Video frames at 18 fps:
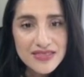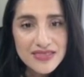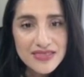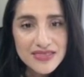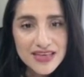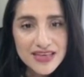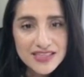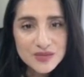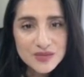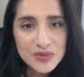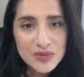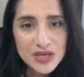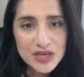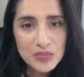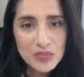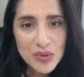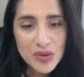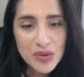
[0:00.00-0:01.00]
These
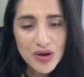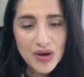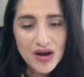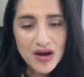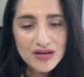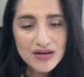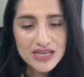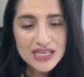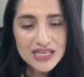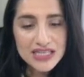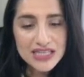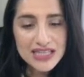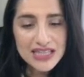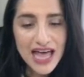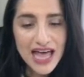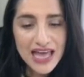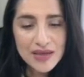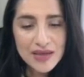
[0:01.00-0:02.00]
people are
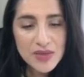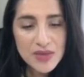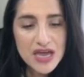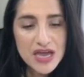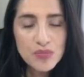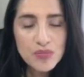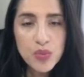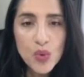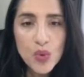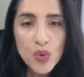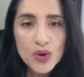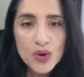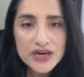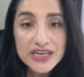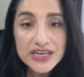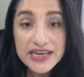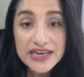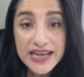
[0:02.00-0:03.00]
climbing
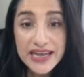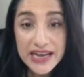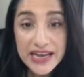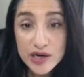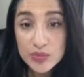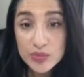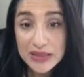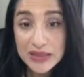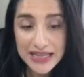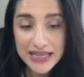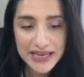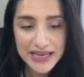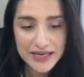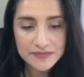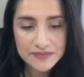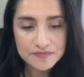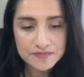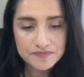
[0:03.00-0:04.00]
aboard an
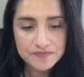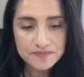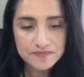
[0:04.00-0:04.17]
airplane.